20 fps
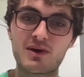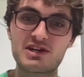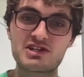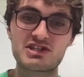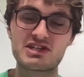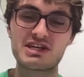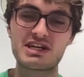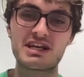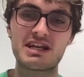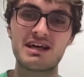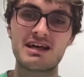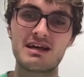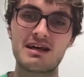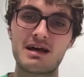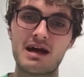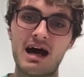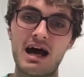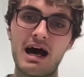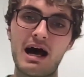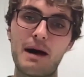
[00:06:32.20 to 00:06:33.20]
question,
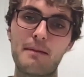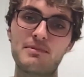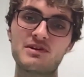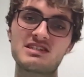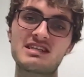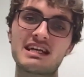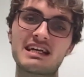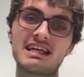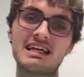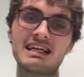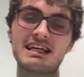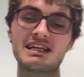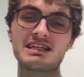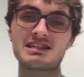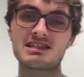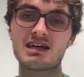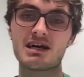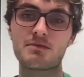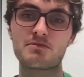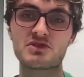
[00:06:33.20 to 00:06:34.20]
particularly in
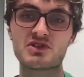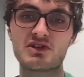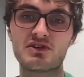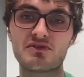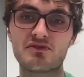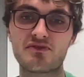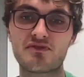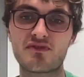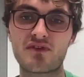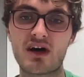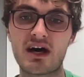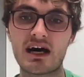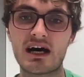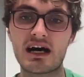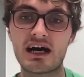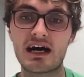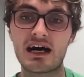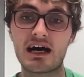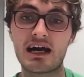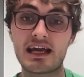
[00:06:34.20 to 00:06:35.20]
terms of
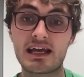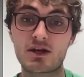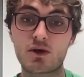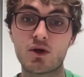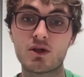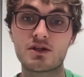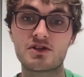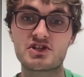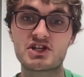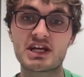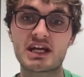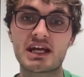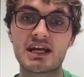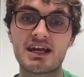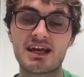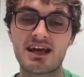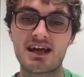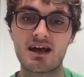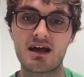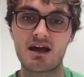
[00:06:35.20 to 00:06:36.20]
ecology,
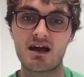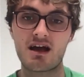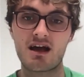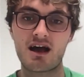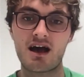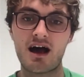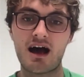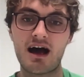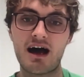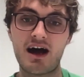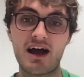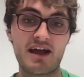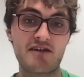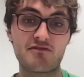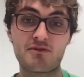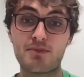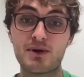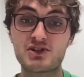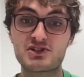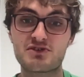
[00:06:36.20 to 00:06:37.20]
I have
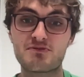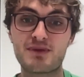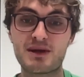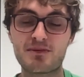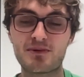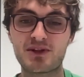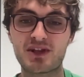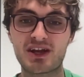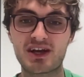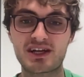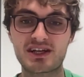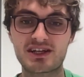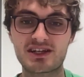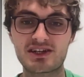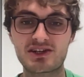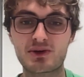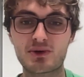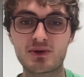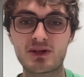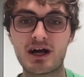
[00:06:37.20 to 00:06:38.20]
a bunch of people that I
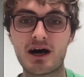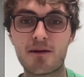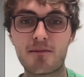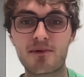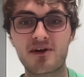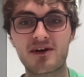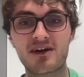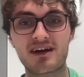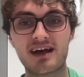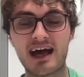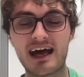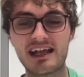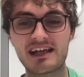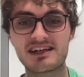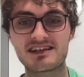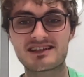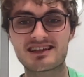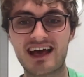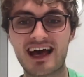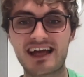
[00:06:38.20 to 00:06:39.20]
can call up
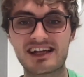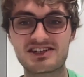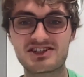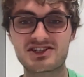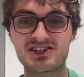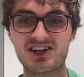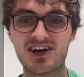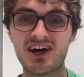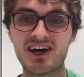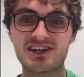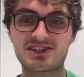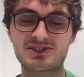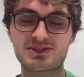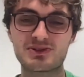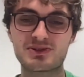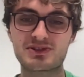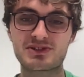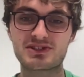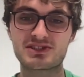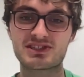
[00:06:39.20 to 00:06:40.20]
and just ask,
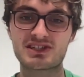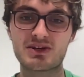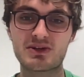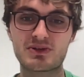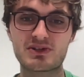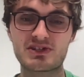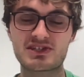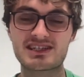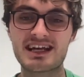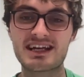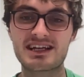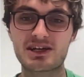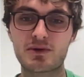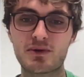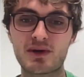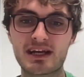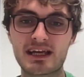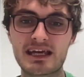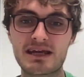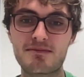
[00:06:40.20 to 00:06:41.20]
or just send a
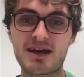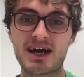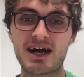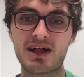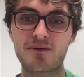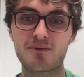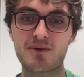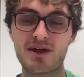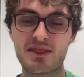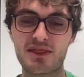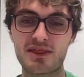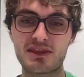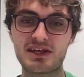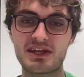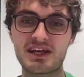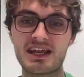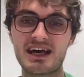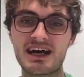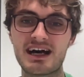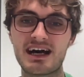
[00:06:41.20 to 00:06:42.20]
quick email rather
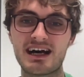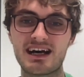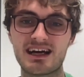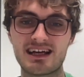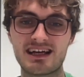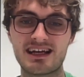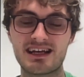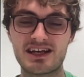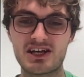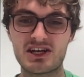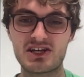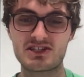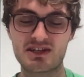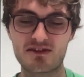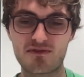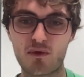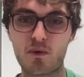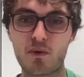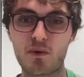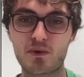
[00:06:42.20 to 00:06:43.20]
than
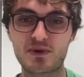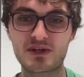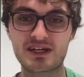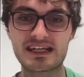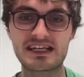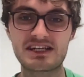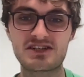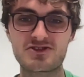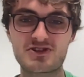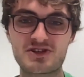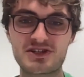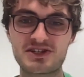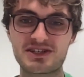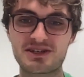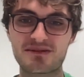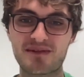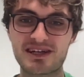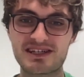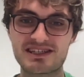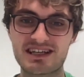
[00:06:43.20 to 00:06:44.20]
sort of awkwardly
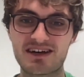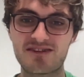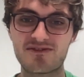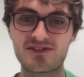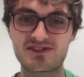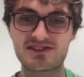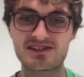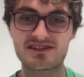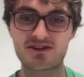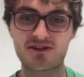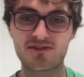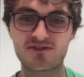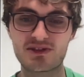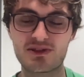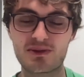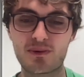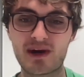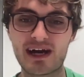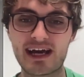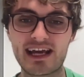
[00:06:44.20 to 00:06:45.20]
introducing myself, as is often
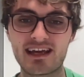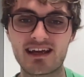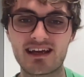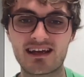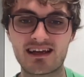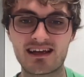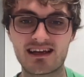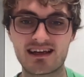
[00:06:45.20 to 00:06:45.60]
the way.